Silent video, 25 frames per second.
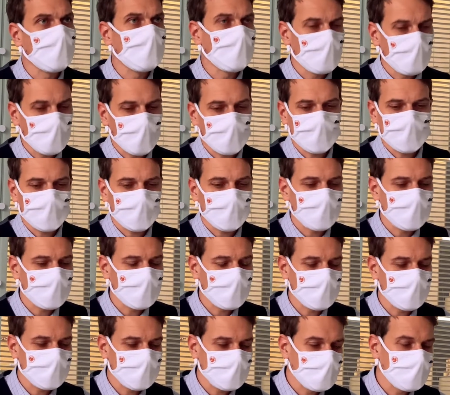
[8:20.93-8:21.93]
extended
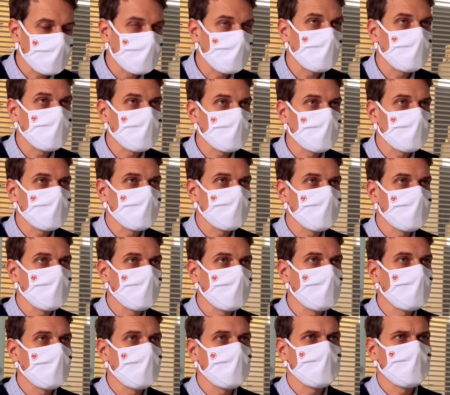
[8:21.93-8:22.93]
essay process and
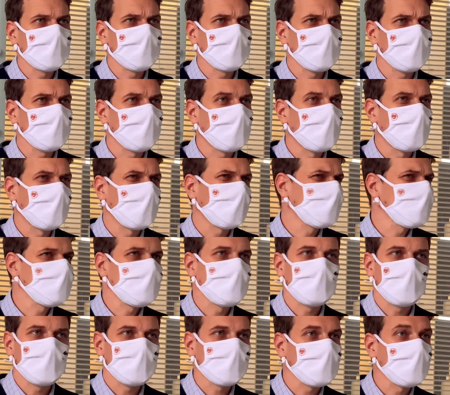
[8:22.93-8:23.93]
realizing, oh, actually
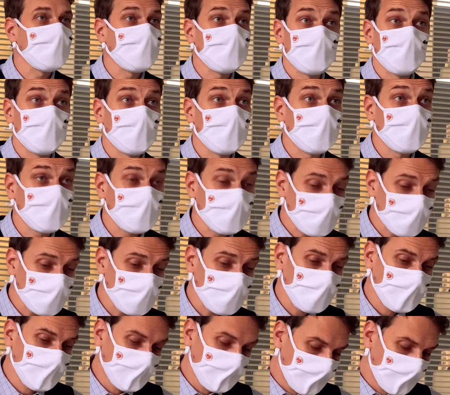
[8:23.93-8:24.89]
that's not working.